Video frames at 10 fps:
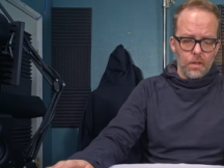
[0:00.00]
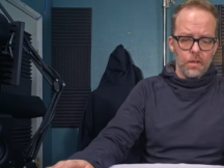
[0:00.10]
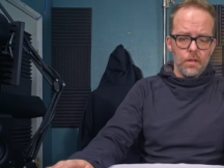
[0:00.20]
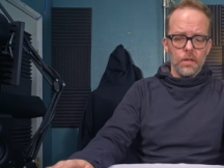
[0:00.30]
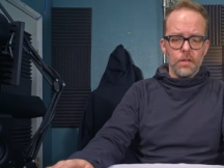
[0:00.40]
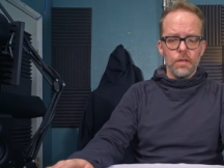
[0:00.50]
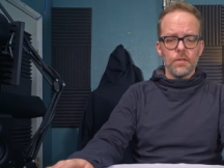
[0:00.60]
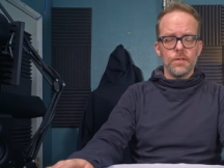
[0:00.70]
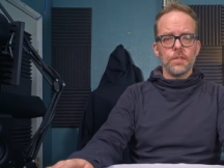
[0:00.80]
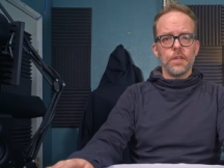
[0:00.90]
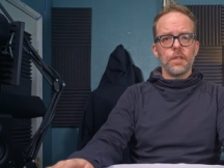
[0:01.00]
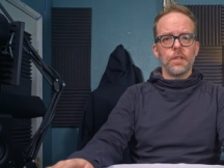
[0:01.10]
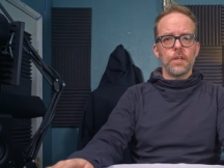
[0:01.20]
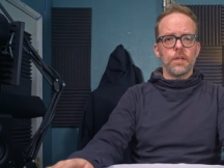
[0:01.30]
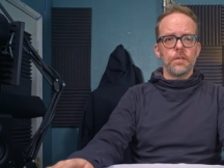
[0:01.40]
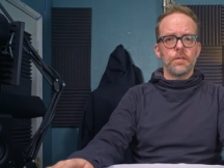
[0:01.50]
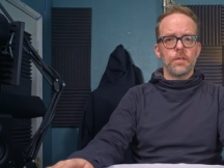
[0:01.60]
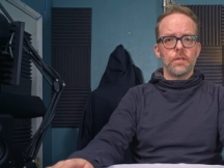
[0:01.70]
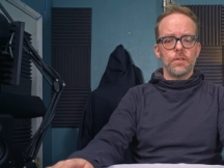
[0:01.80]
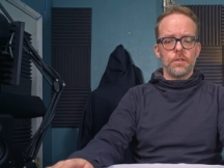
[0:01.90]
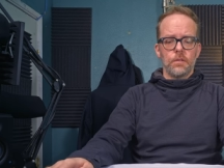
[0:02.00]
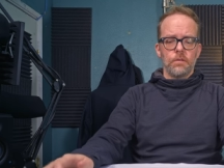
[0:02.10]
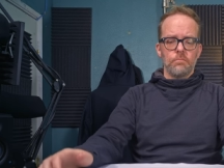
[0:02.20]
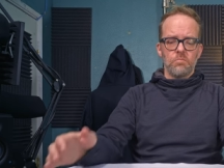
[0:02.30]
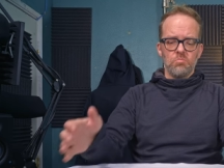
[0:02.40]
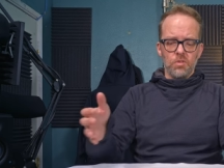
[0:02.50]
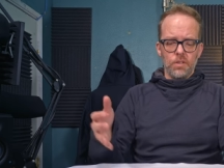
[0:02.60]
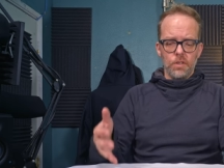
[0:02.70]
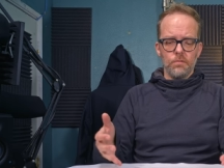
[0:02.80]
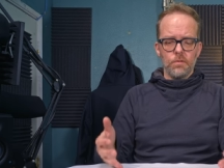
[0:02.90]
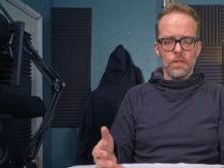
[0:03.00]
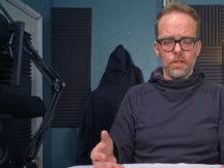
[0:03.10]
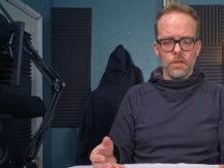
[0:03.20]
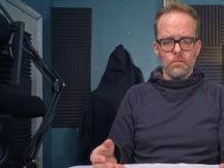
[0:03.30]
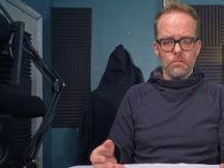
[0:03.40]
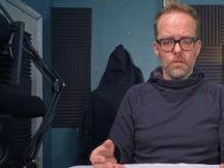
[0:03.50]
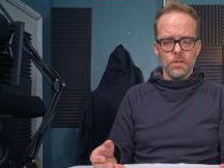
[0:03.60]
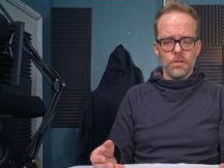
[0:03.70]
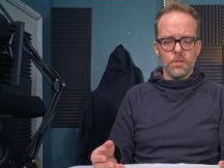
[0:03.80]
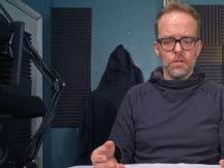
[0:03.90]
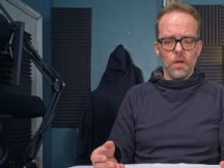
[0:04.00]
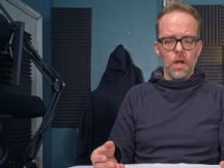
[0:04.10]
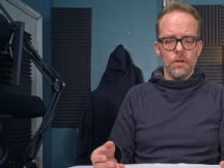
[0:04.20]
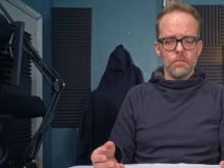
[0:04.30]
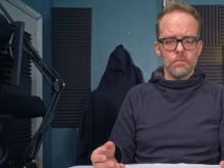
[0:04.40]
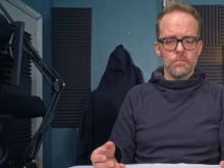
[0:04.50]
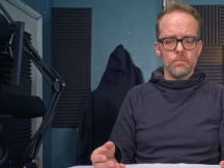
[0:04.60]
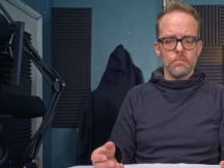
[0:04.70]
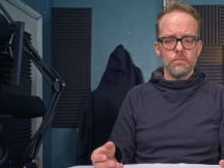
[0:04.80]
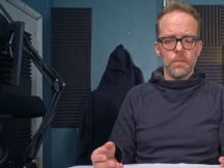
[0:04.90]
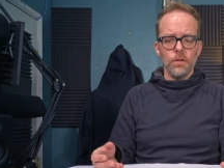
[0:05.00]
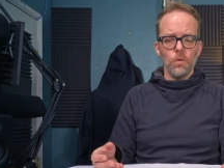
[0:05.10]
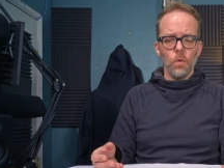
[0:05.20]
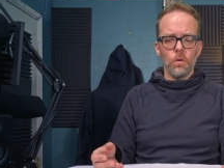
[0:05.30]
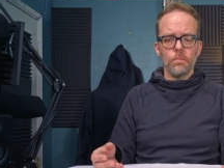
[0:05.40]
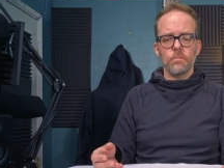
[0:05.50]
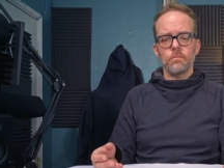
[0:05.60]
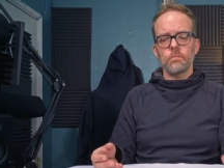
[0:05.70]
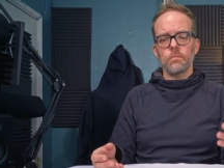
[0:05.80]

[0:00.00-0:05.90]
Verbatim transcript: The, the interesting thing is that just given that this is not my norm,